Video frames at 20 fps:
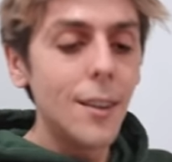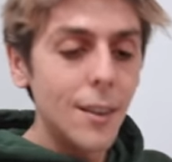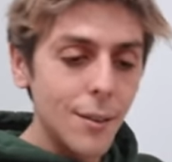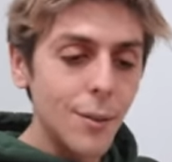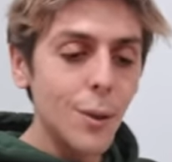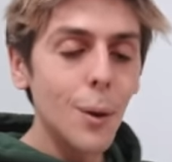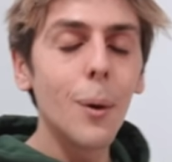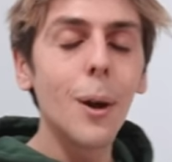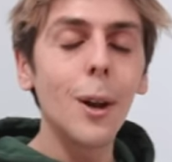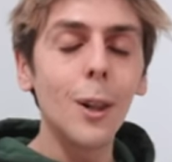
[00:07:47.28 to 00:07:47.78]

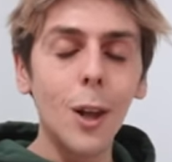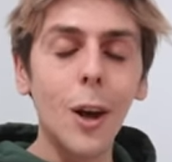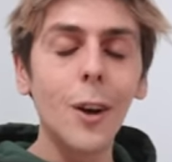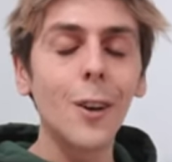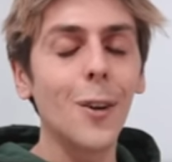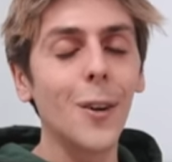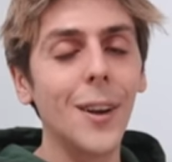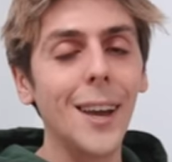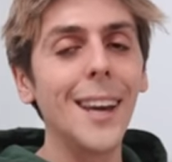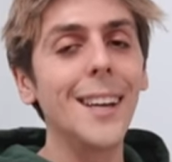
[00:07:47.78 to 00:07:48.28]
if you want to
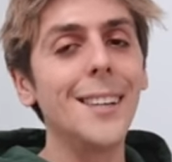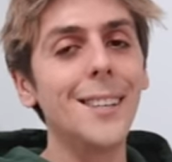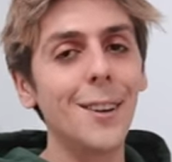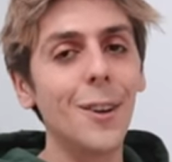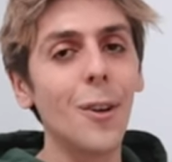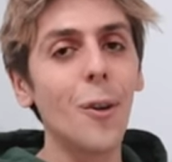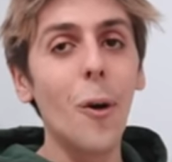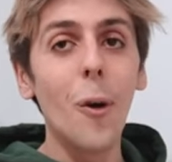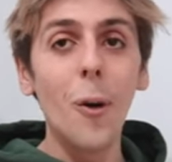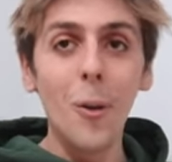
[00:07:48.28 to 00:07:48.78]
lock your kids in
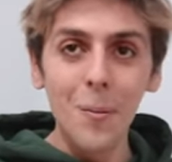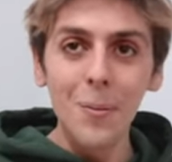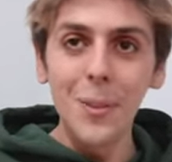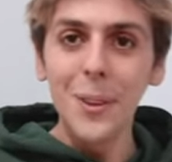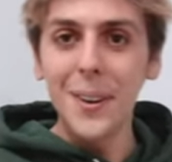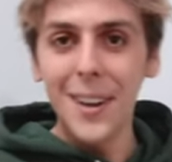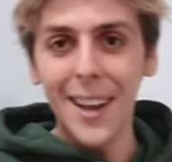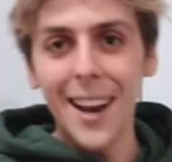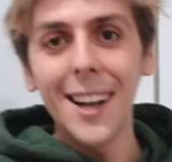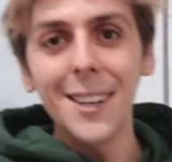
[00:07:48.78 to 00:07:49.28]
your home,
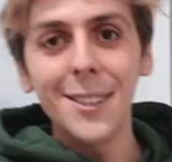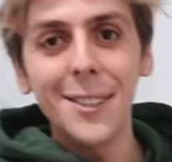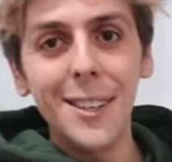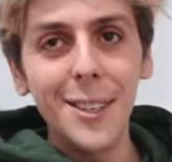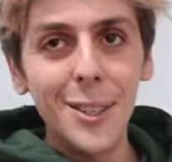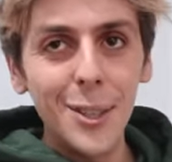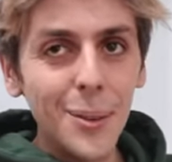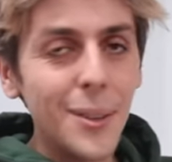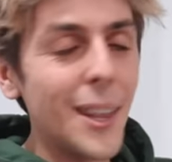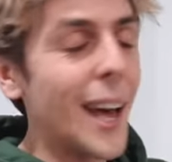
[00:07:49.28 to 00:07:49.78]
you can actually
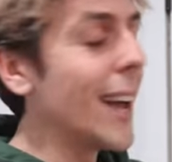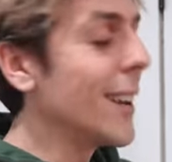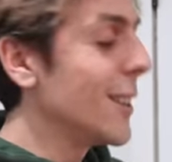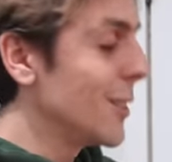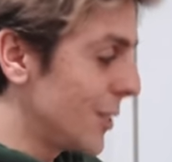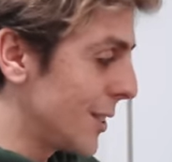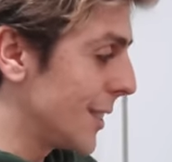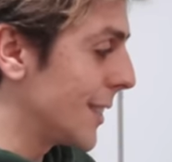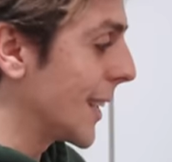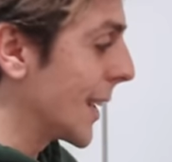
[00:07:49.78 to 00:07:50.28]
do that
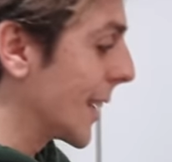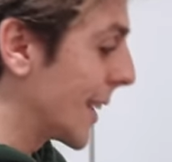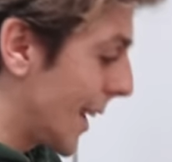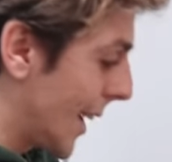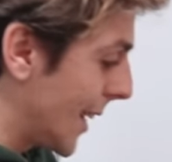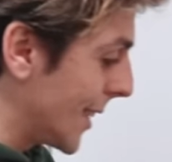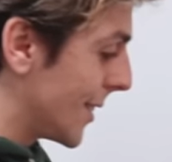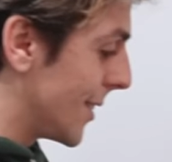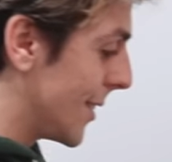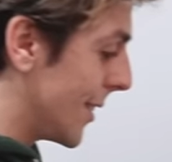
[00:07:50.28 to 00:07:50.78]
just in
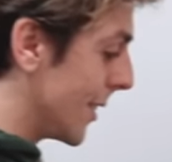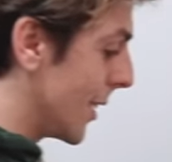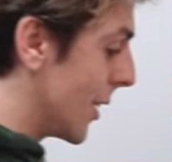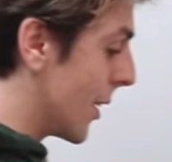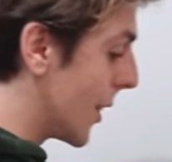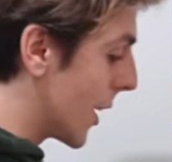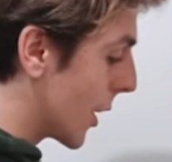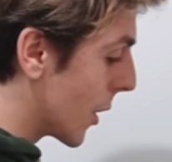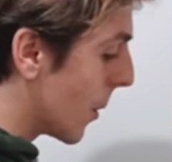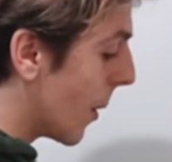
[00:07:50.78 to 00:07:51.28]
case, you
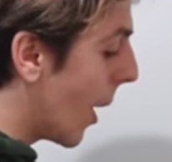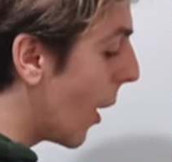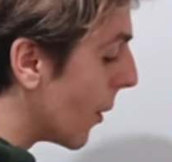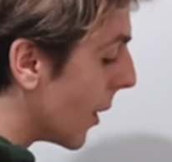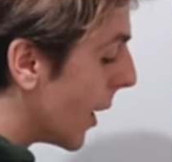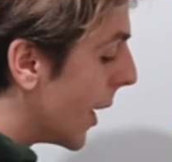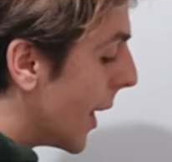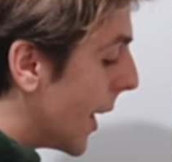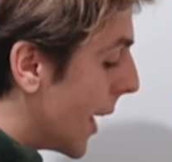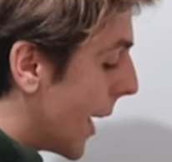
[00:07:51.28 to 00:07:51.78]
know, they go
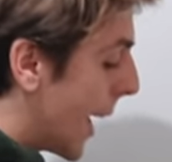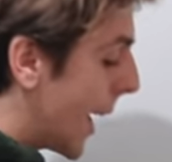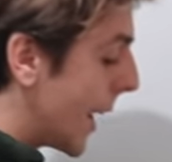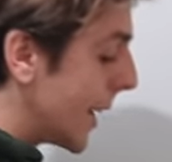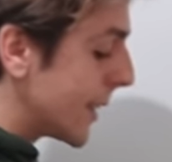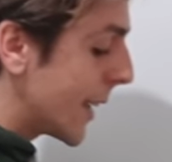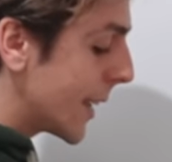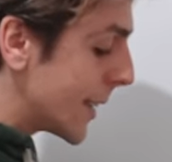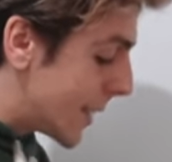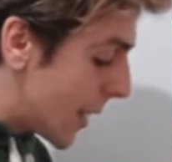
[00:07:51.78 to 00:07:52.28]
out. And
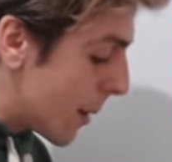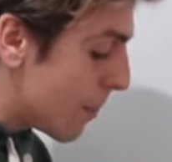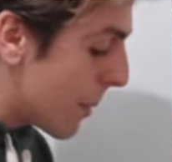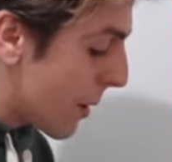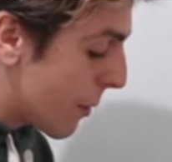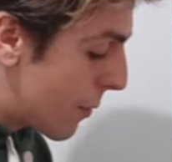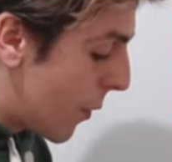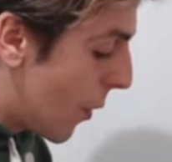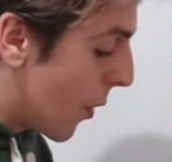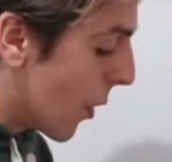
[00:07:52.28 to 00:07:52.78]
as I said
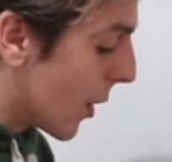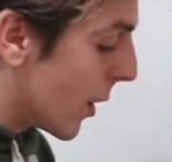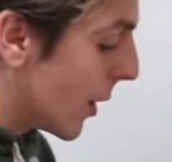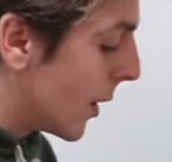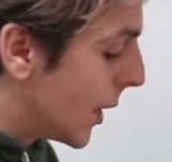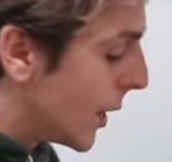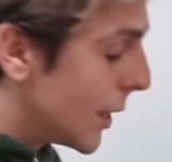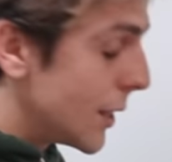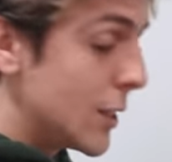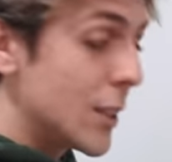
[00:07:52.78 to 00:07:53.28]
before,
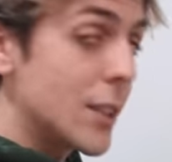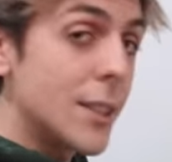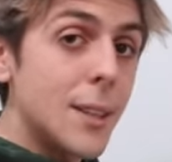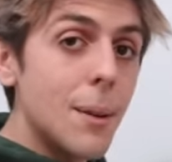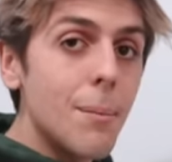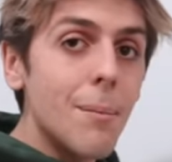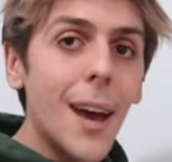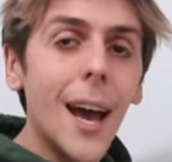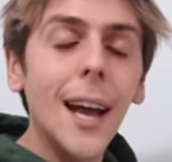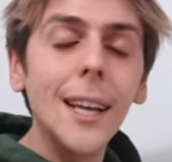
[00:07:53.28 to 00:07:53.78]
just
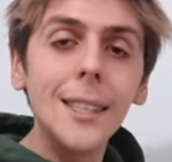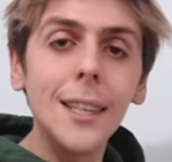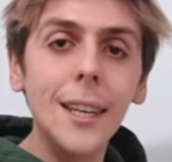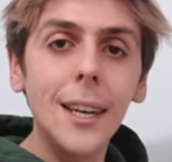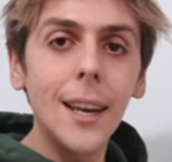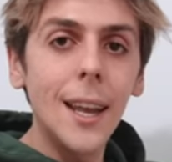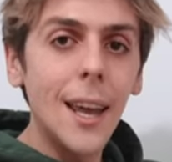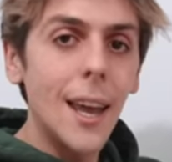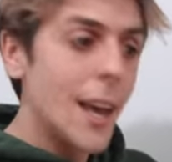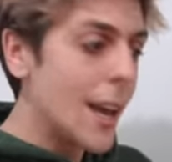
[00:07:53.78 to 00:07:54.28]

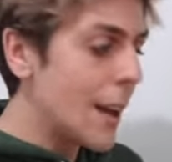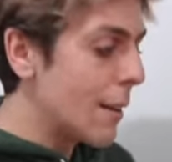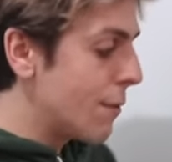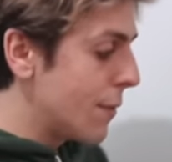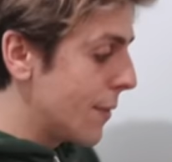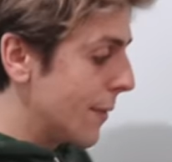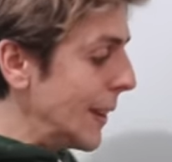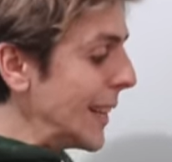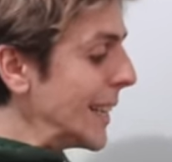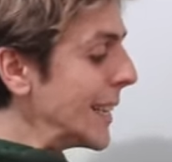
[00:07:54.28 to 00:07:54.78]
imagine
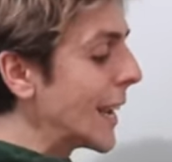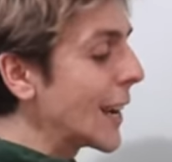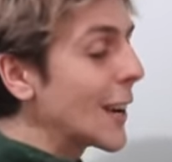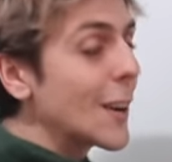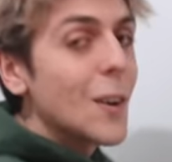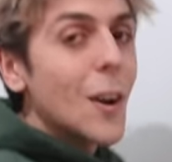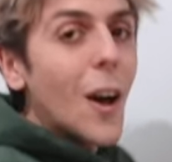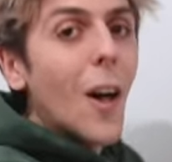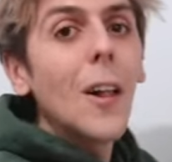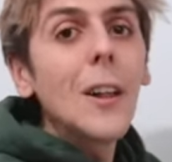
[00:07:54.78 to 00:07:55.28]
if
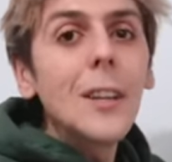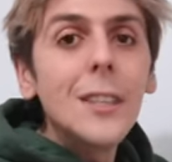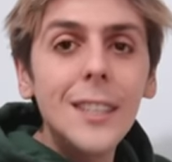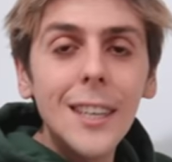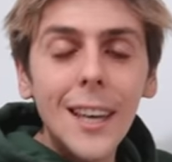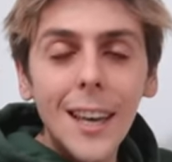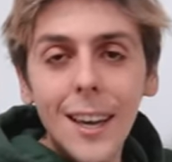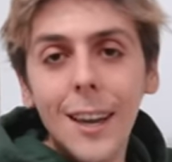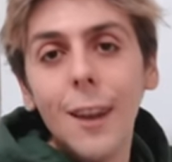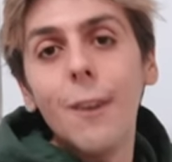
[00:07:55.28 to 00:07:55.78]

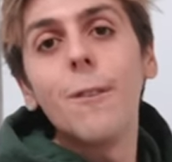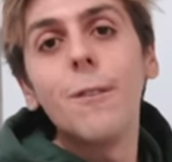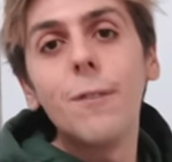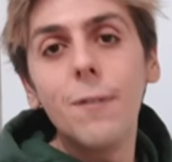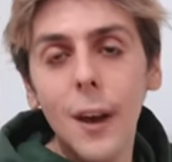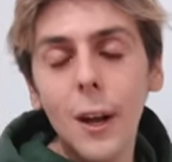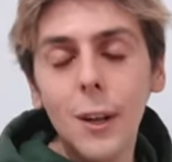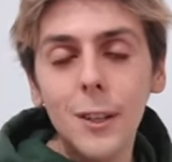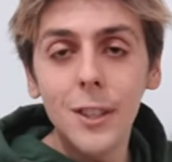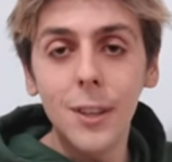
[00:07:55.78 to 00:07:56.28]
technology can
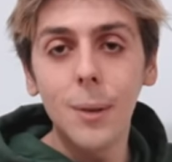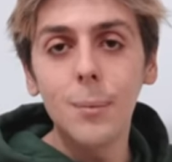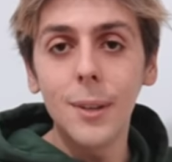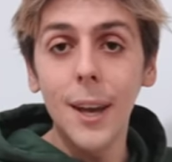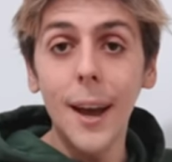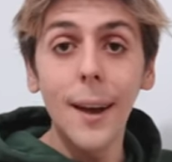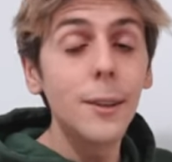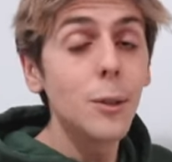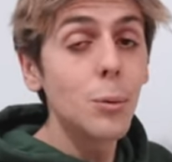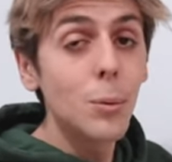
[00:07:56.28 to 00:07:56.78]
fail
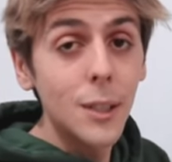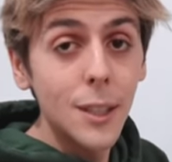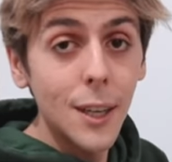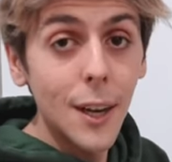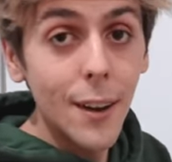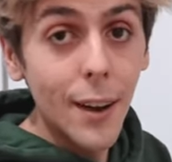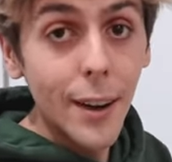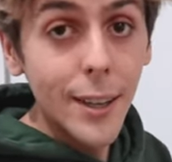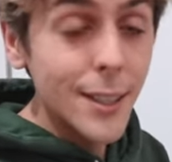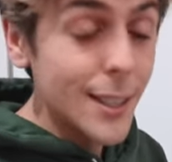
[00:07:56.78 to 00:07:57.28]
sometimes, which I
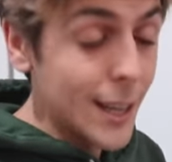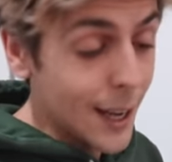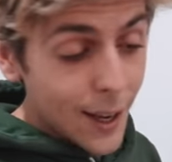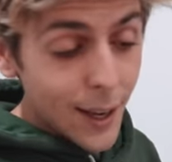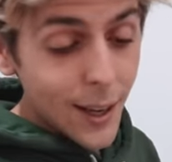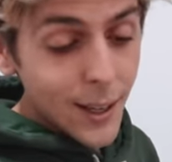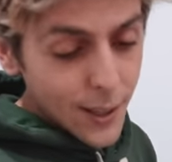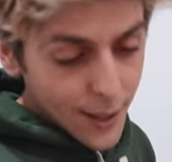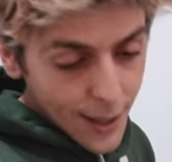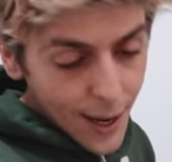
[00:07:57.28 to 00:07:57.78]
gotta say,
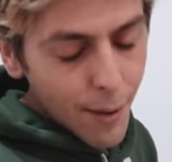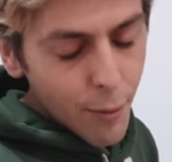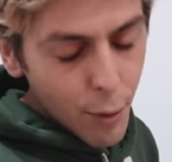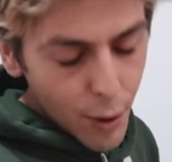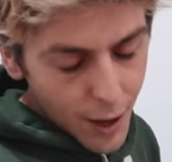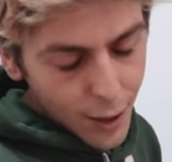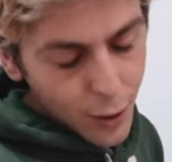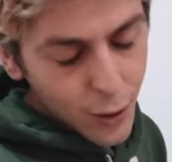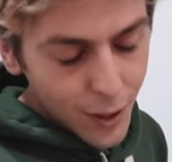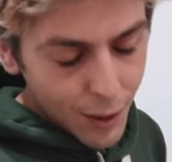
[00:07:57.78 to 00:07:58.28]
it's never
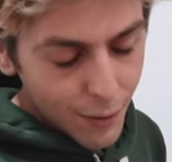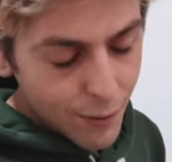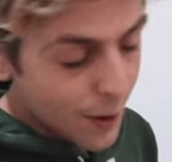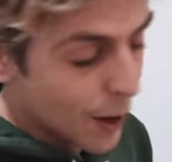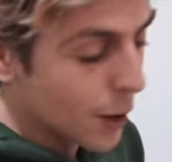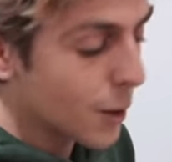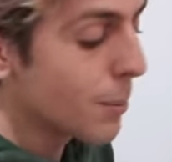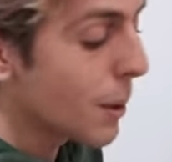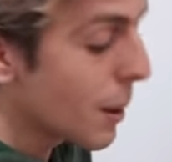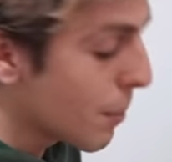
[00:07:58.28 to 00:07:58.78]
actually
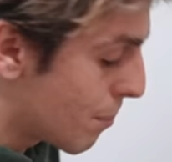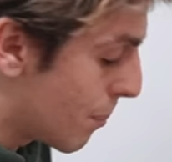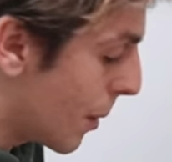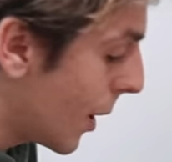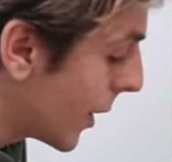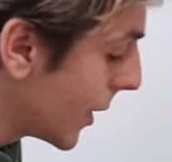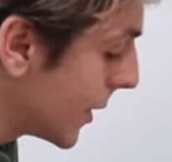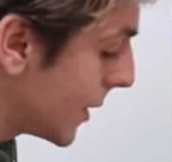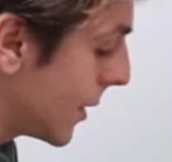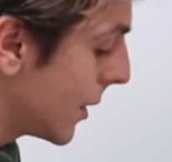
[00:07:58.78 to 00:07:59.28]
failed me,
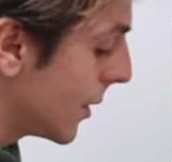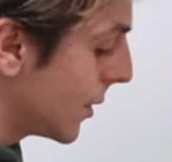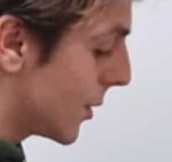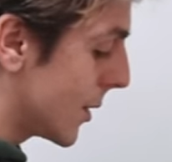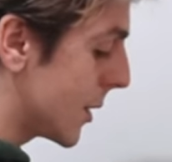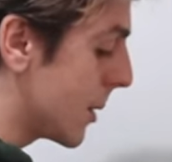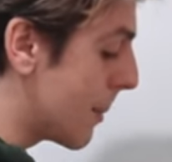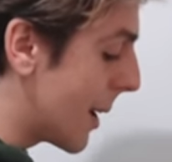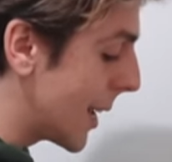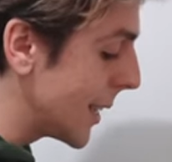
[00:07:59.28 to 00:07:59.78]
but
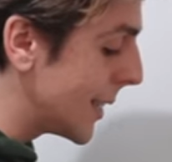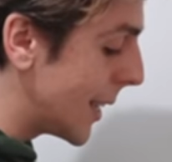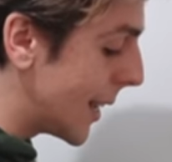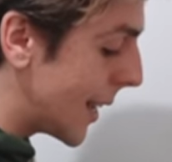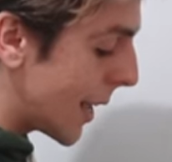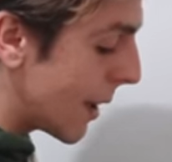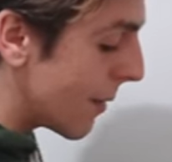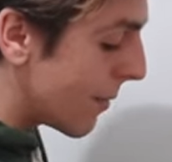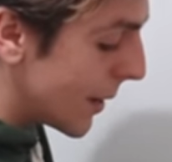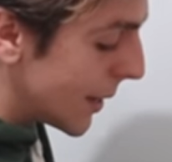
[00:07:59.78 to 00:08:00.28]
just imagine
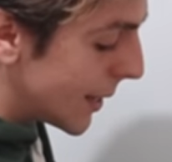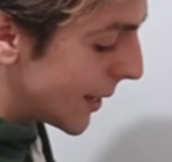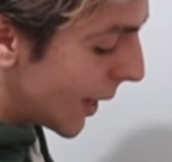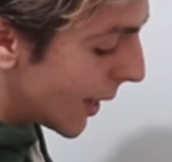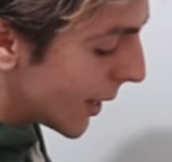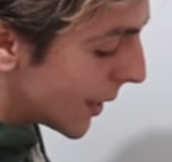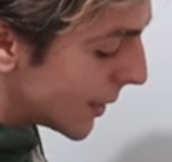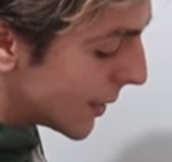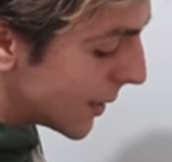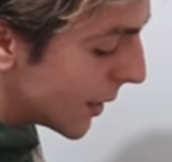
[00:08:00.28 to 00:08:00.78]
if it
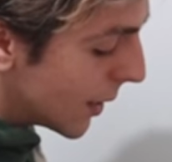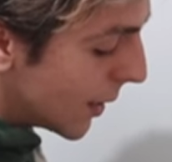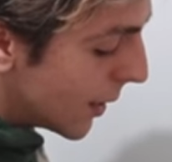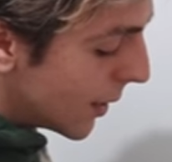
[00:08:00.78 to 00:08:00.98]
does,